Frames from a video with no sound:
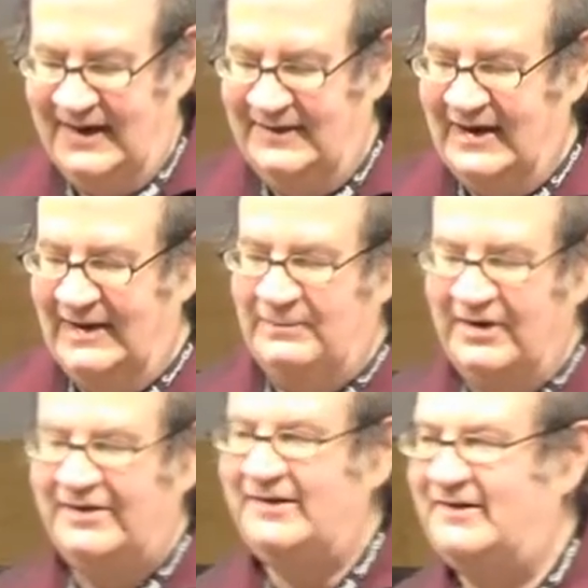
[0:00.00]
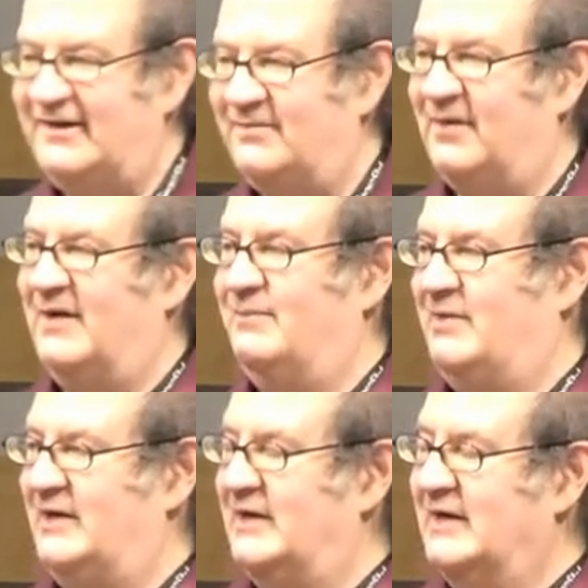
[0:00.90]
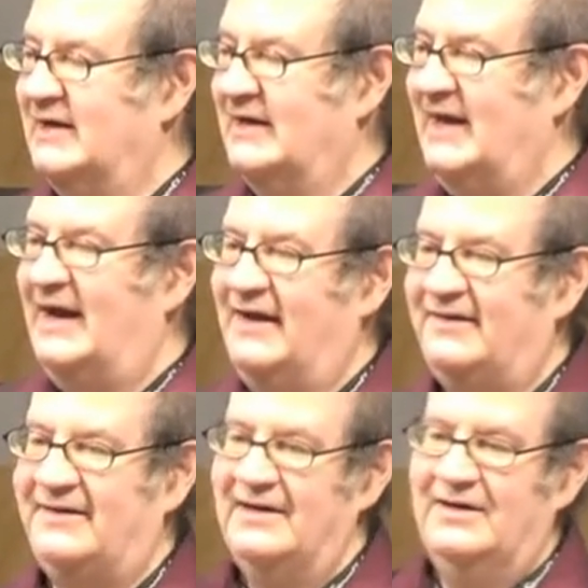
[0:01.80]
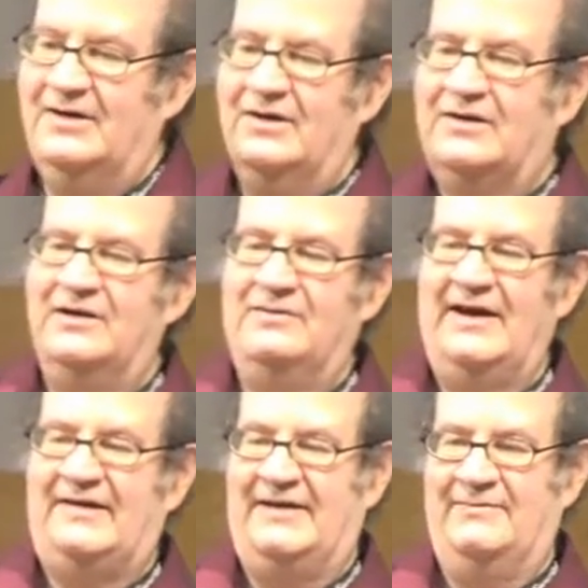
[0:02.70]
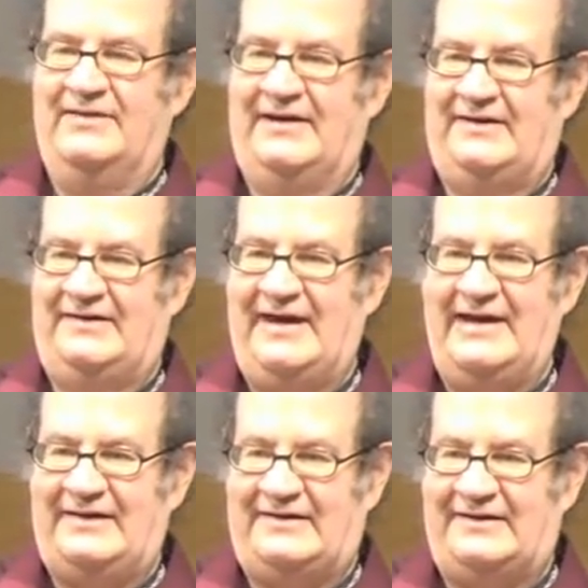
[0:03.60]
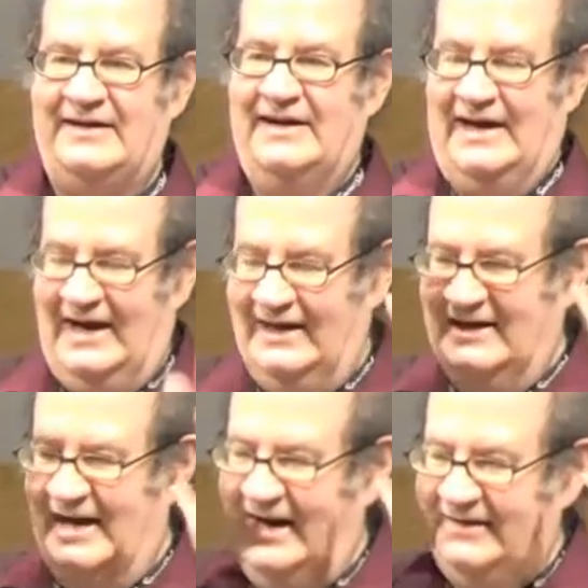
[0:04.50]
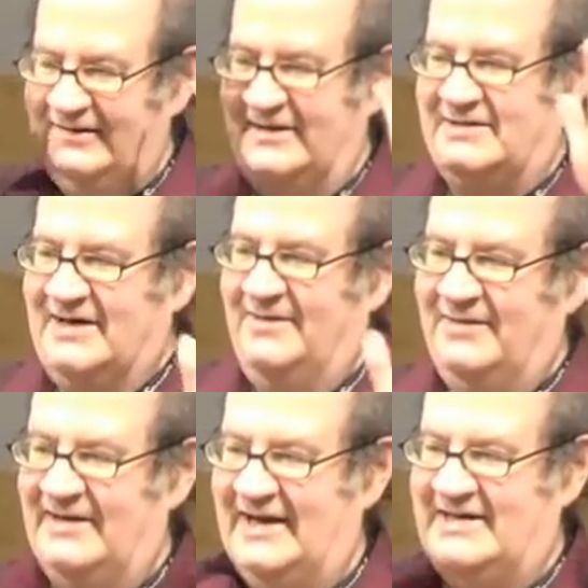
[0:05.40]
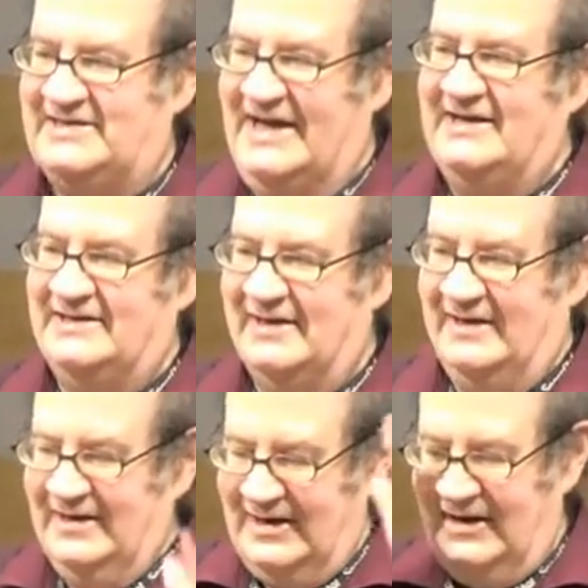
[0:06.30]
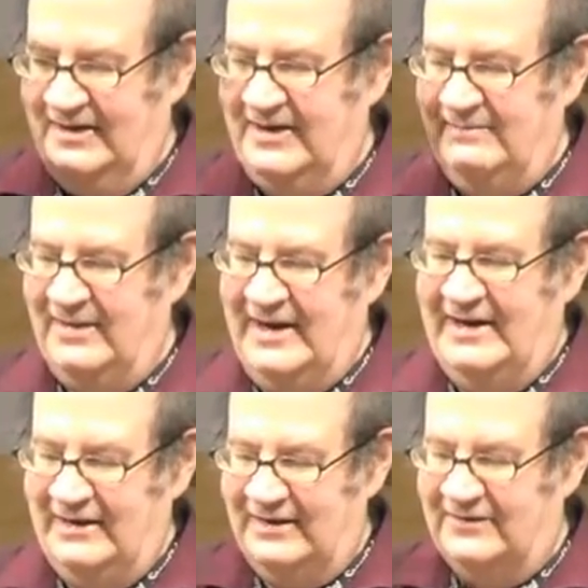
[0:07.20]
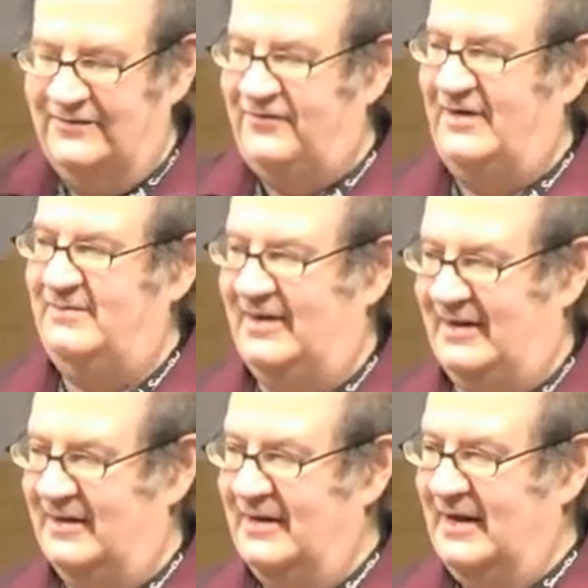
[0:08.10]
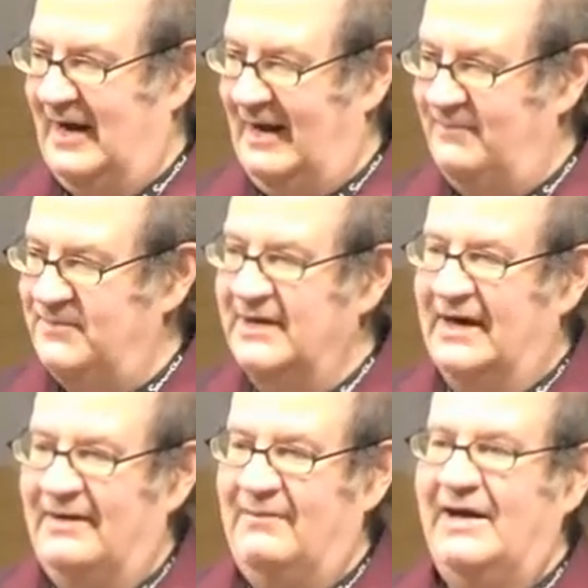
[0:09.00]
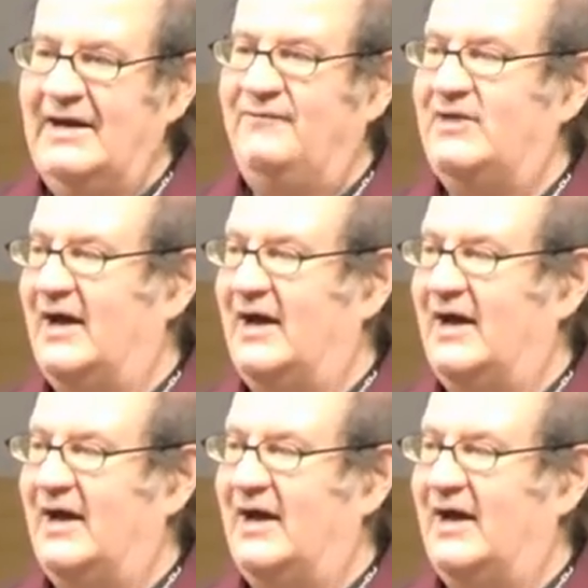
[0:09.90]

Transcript: and the hypothesis might be, let us look at where somebody sits and let us determine their gender. Are they male or female? I might have